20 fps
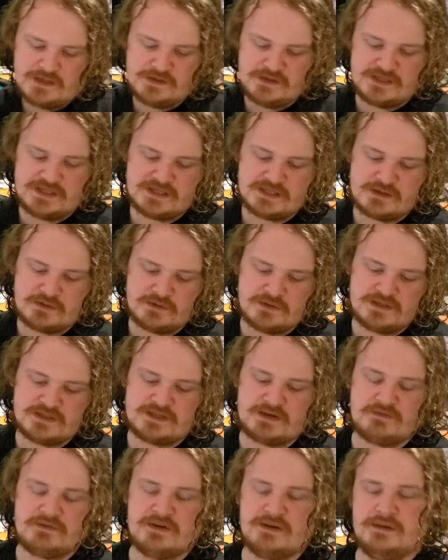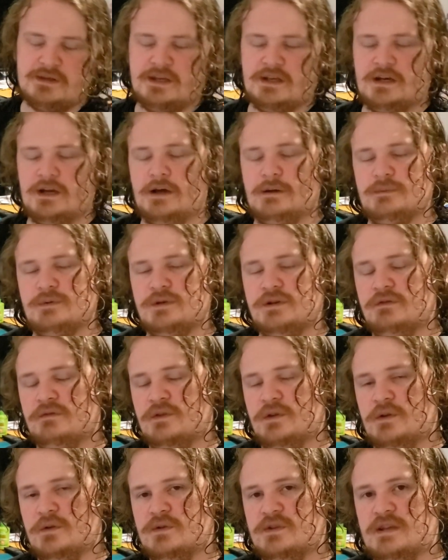This card is definitely an option
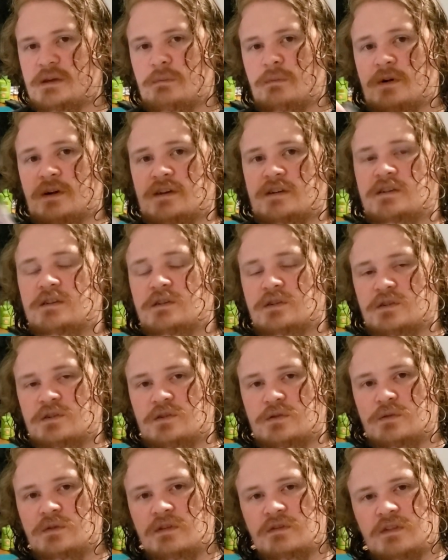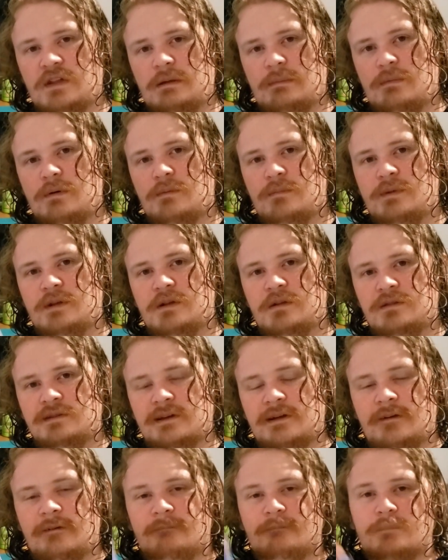for those that want to do the Flagberg build.
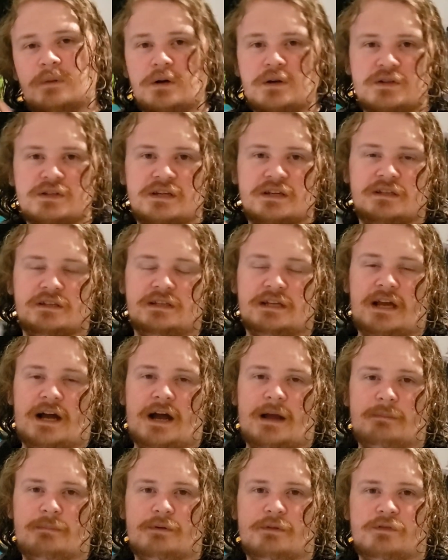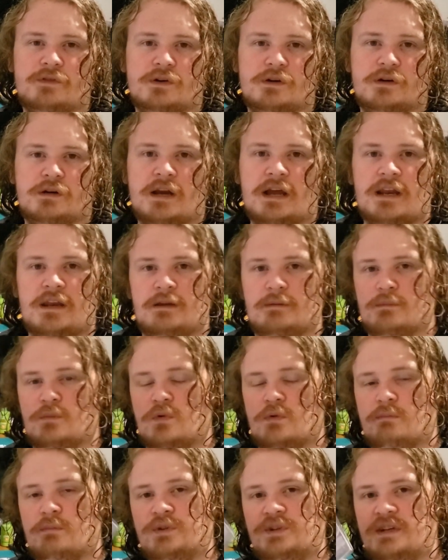Personally, I prefer adding
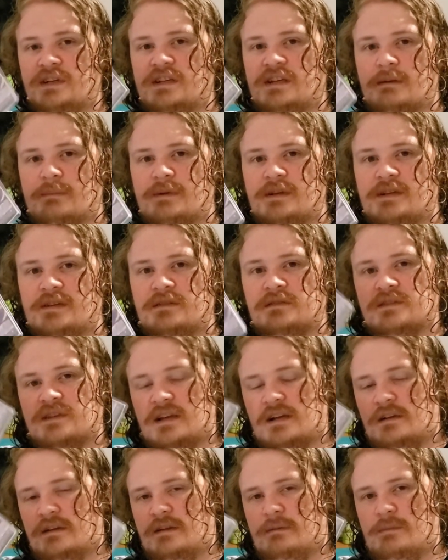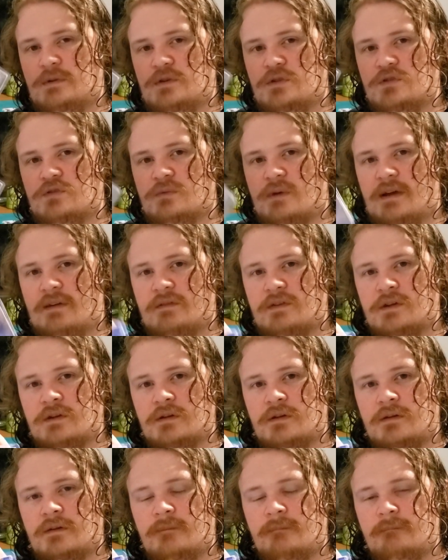more multi-attack pieces than Elite Mutant Giraffe.
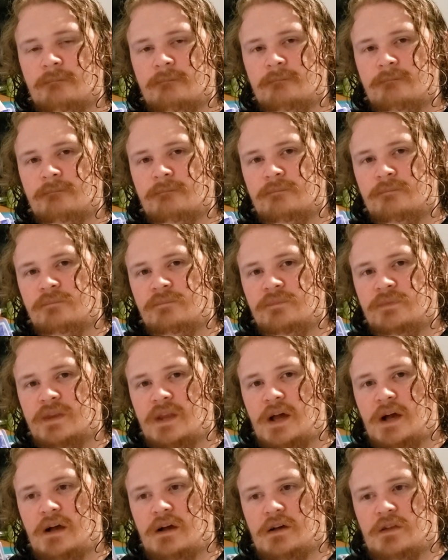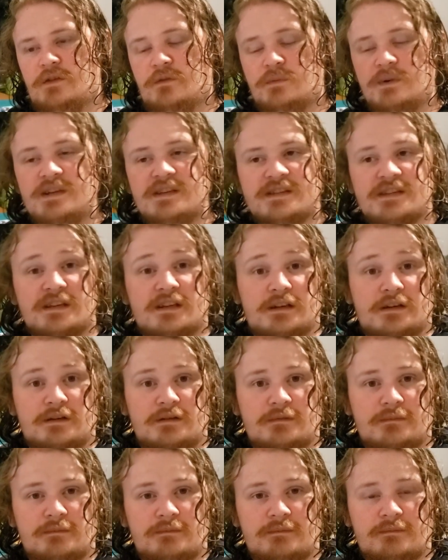The
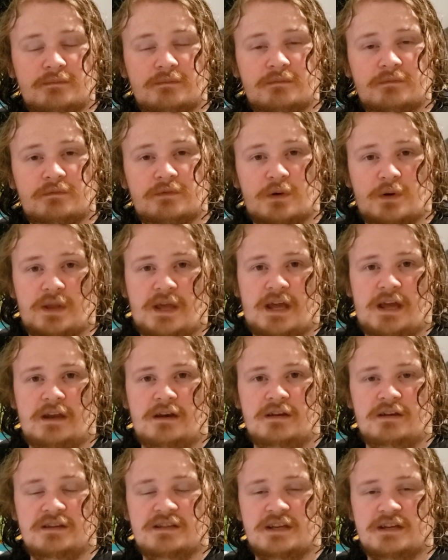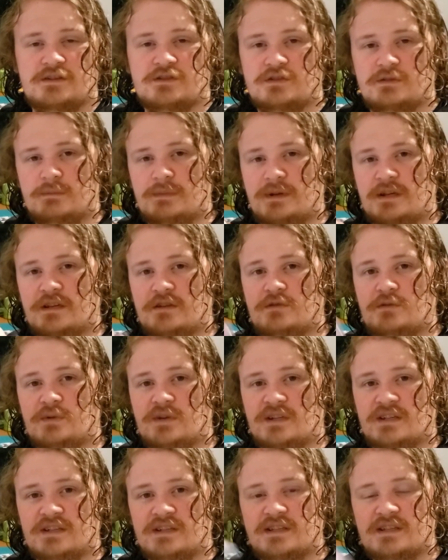reason for that is actually because you
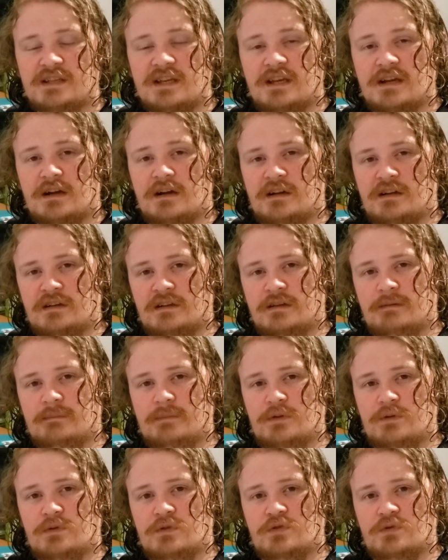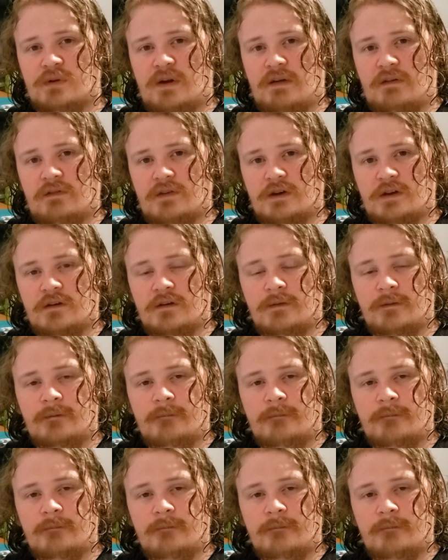can sit on Elite Mutant Giraffe.